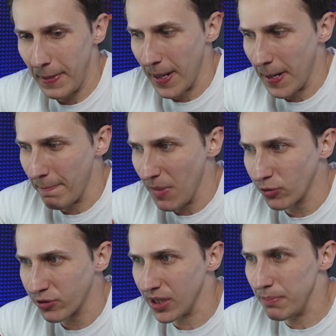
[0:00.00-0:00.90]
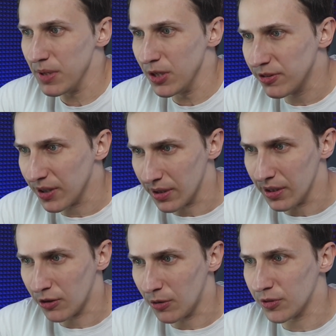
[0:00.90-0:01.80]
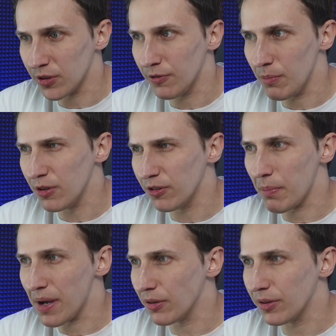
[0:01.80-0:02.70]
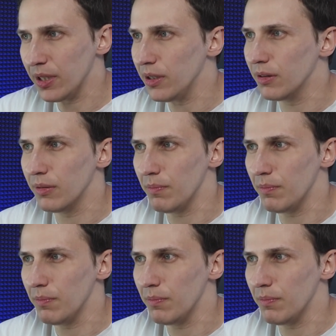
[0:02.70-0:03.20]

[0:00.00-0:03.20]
Mostly musically, in terms of music, melody,